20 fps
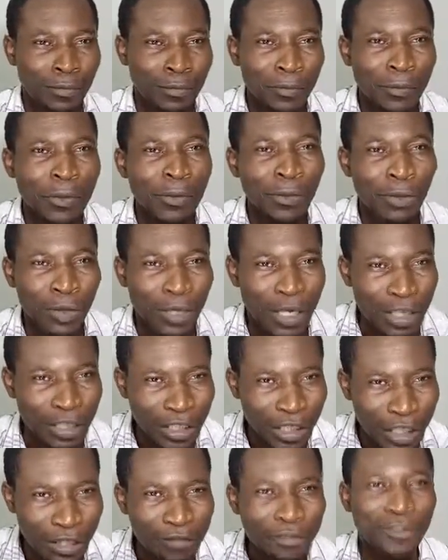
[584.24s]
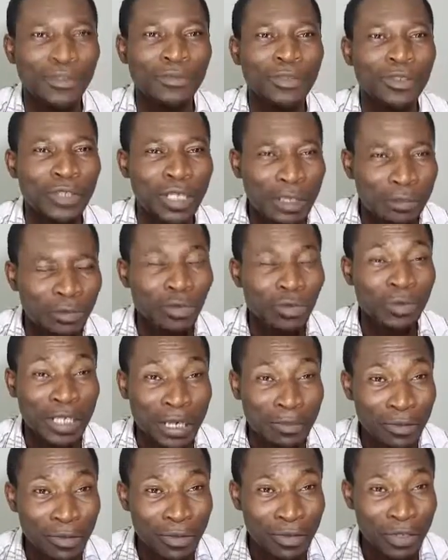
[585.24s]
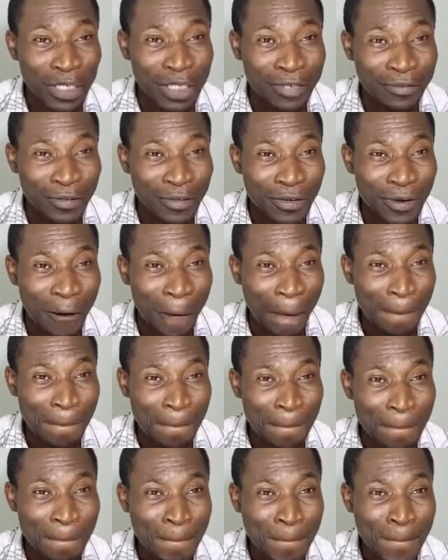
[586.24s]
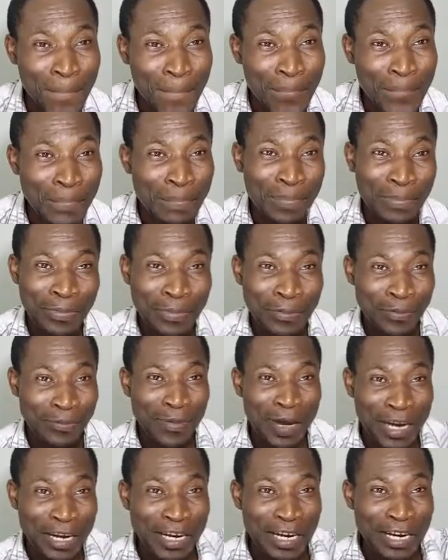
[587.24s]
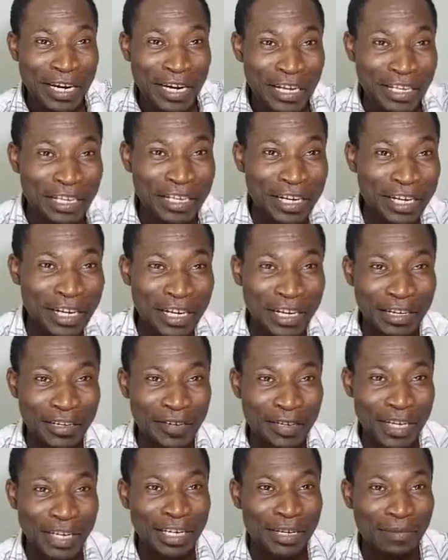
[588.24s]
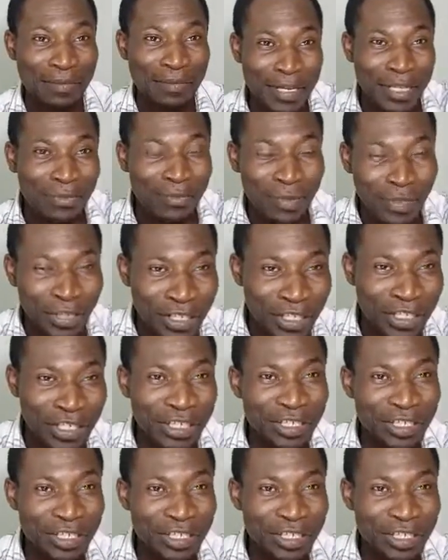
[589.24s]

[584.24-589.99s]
with ourselves to become successful, to buy the nice car, to get the best position,